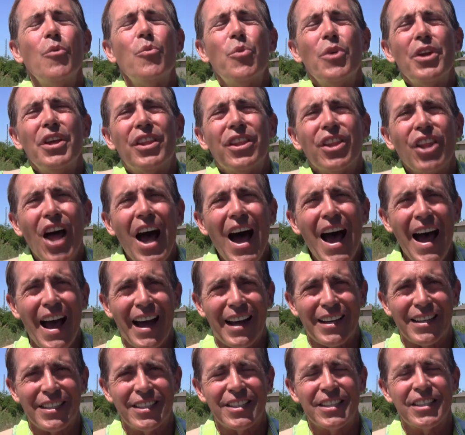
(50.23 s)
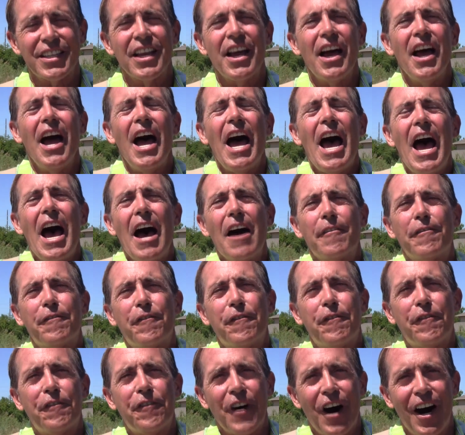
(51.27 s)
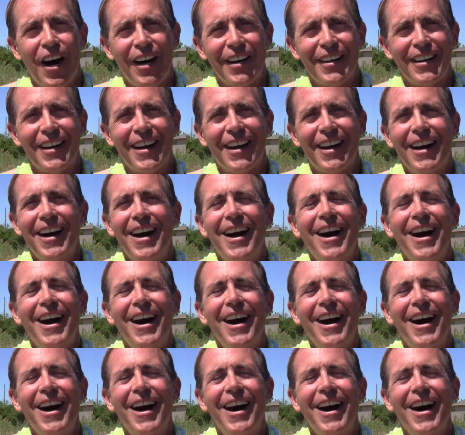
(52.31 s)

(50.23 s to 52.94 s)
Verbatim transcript: Relax, have fun.